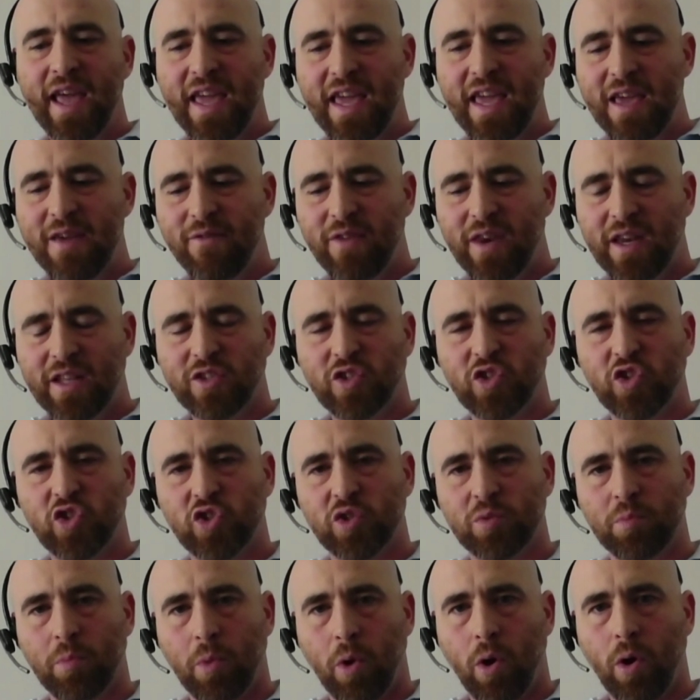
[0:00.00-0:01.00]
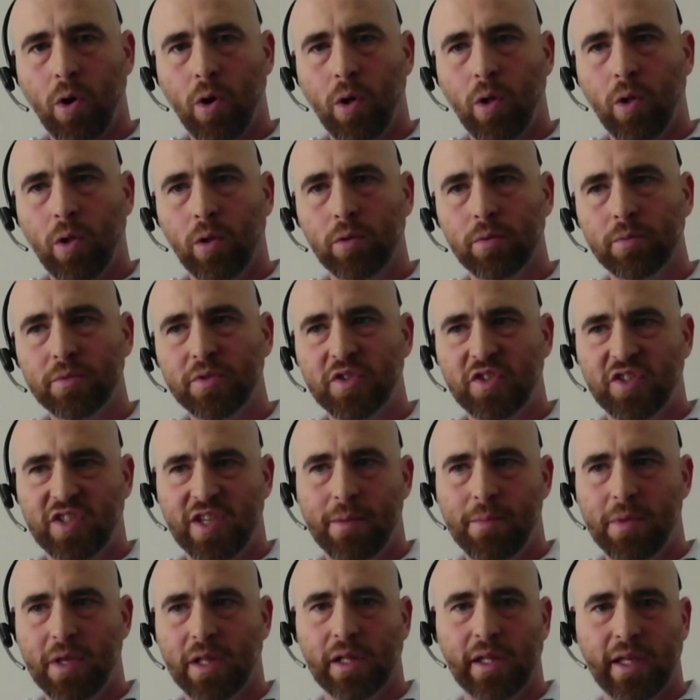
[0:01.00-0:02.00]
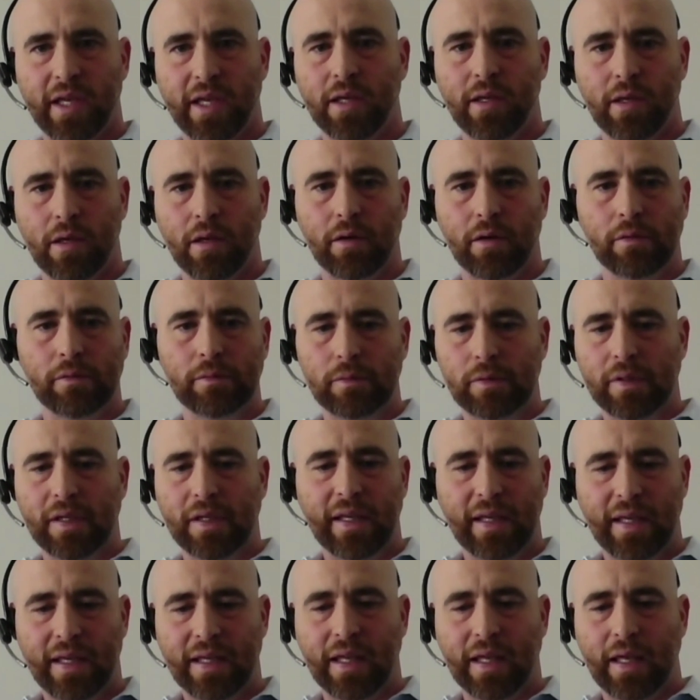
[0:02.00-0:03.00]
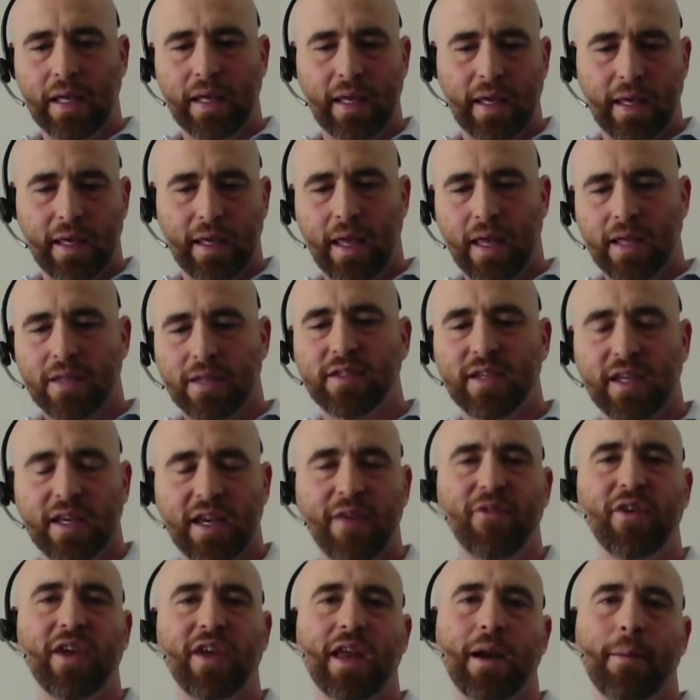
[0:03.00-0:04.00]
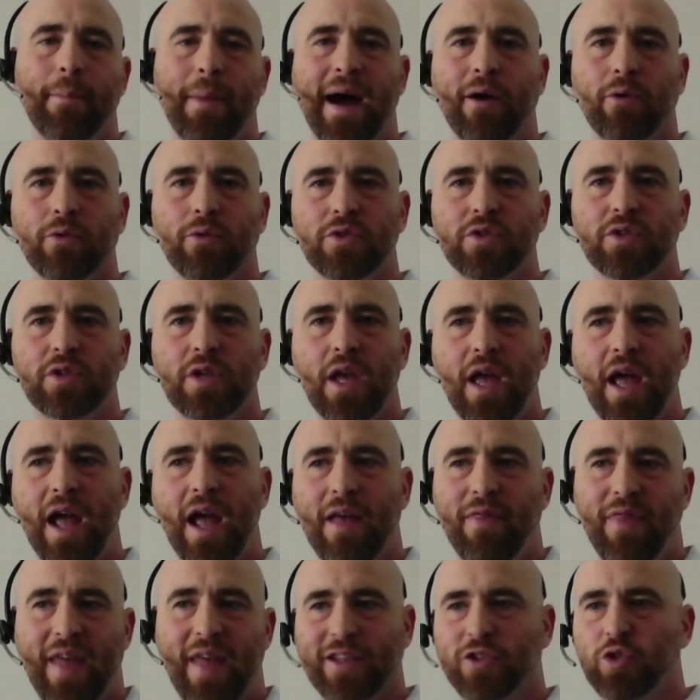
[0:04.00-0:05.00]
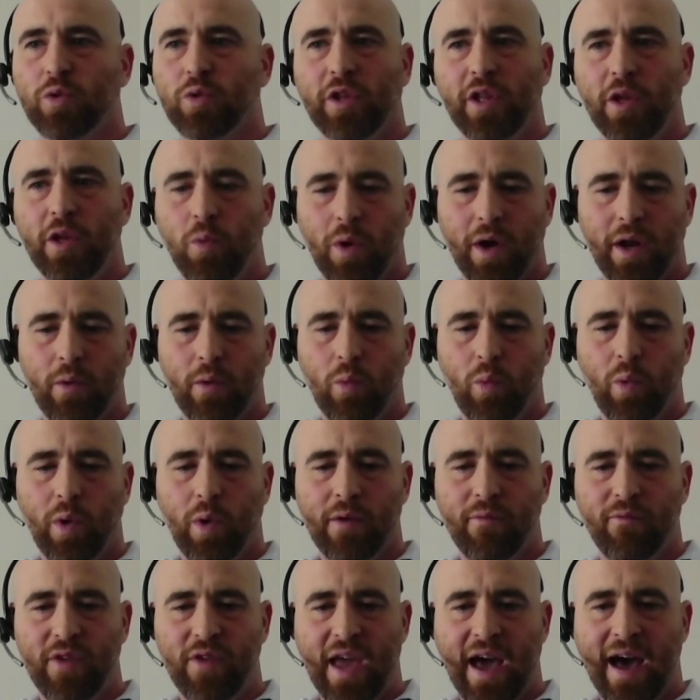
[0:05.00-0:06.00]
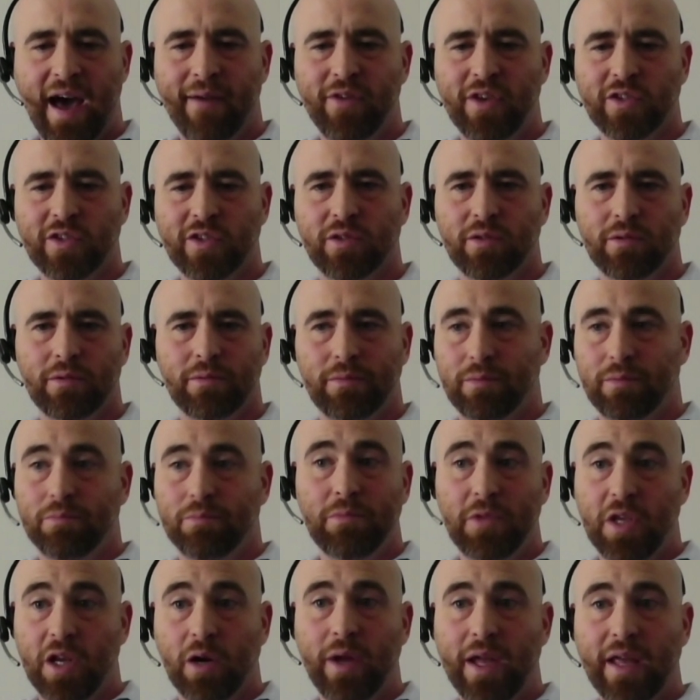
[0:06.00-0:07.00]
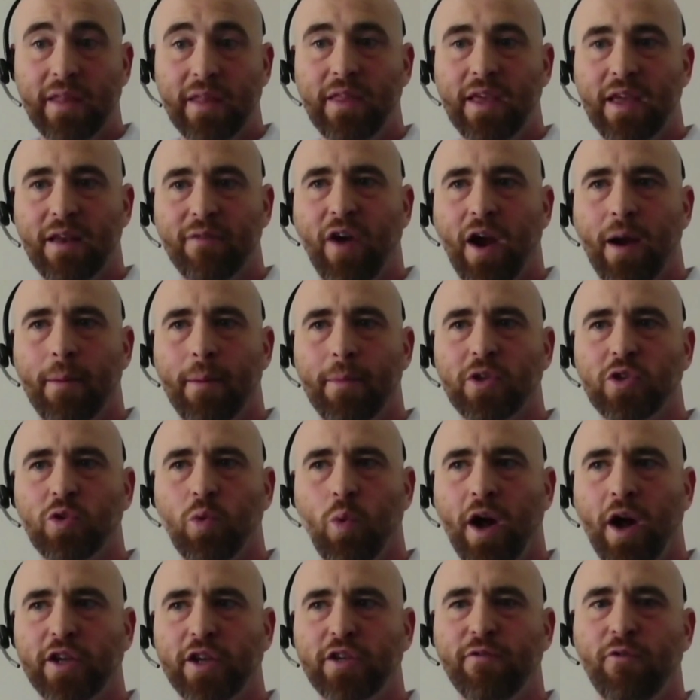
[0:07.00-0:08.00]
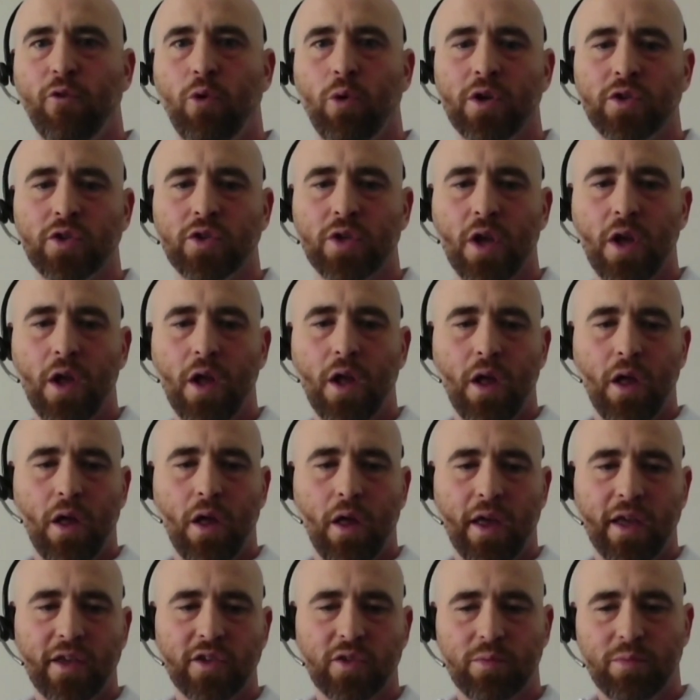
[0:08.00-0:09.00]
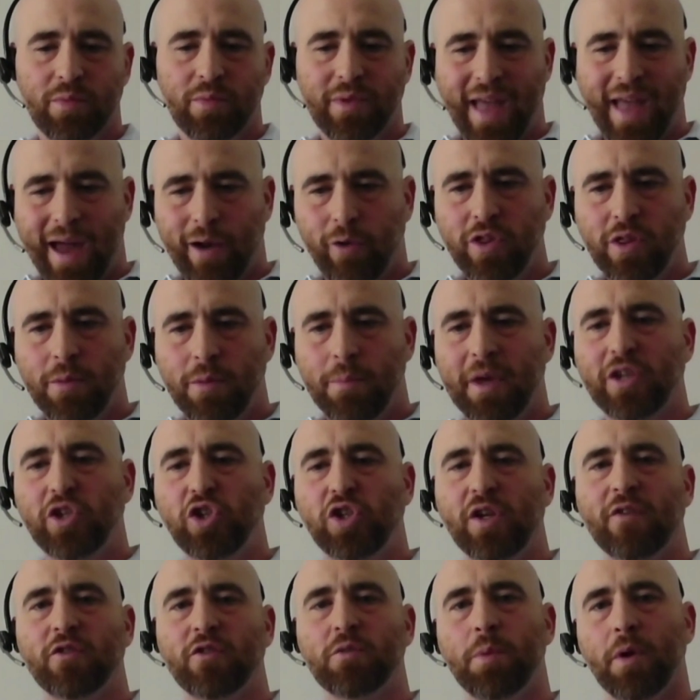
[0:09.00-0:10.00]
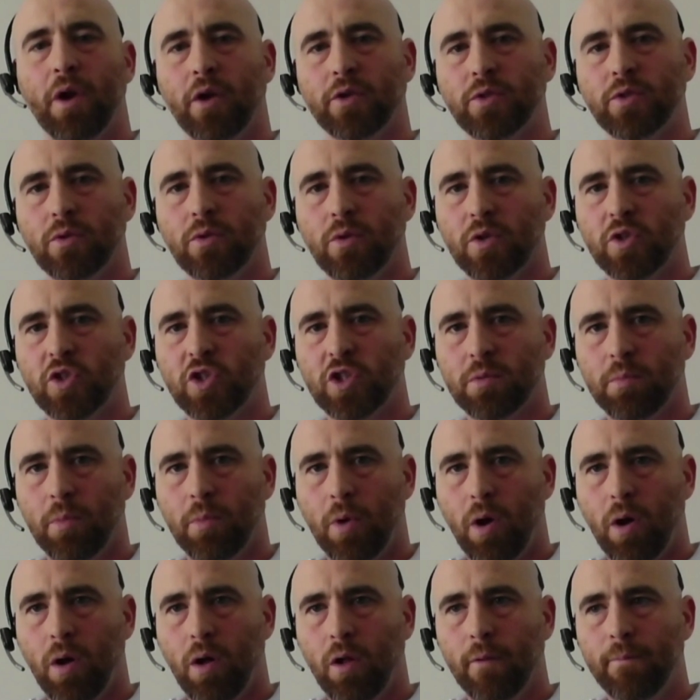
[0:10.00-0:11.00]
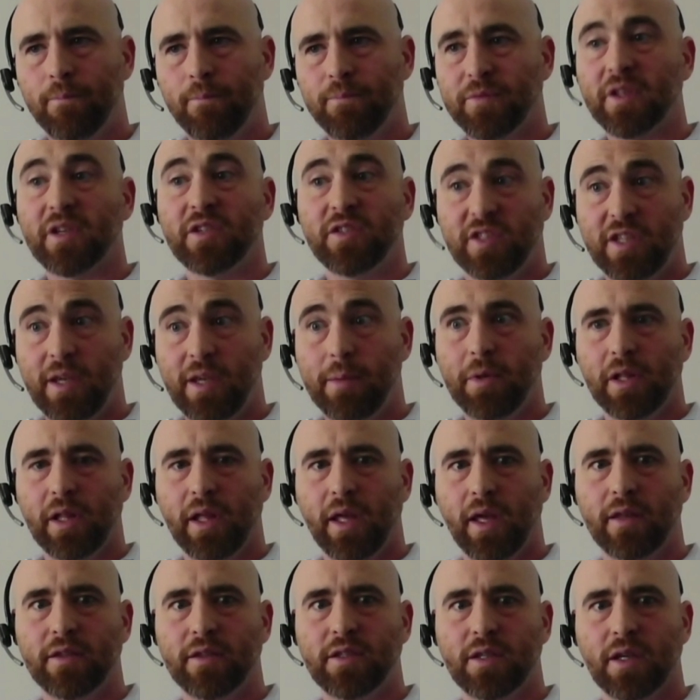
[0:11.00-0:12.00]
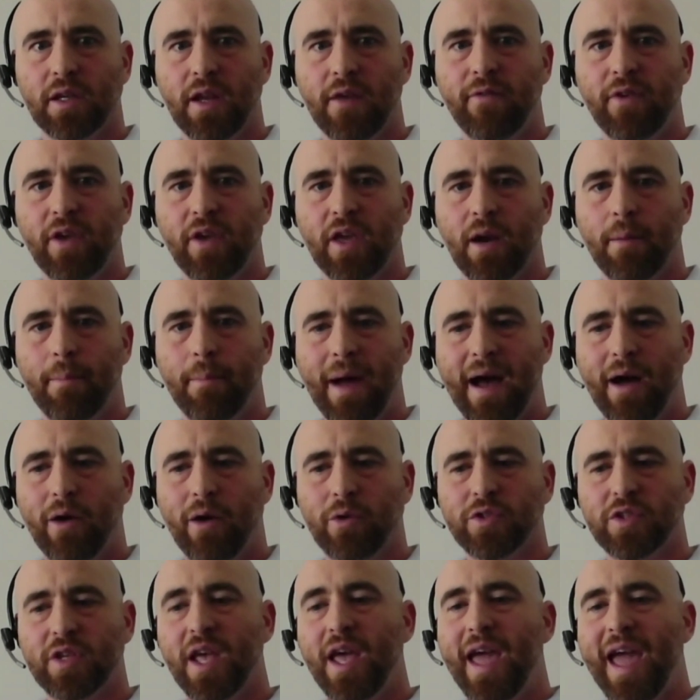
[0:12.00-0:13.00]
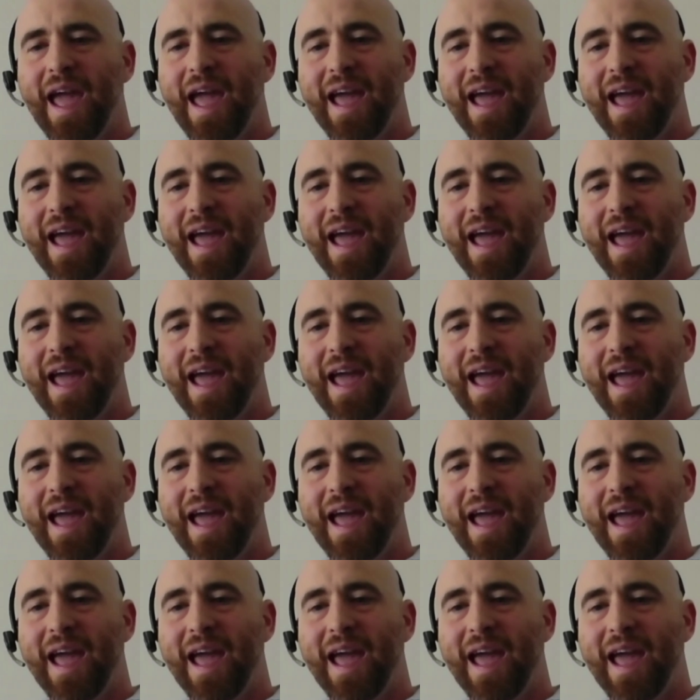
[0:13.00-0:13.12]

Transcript: Even in small, seemingly, you know, insignificant amounts. Yep. And that's really what Viavi's, you know, in the environment to watch for is not only the big shifts, but also those small, seemingly insignificant amounts.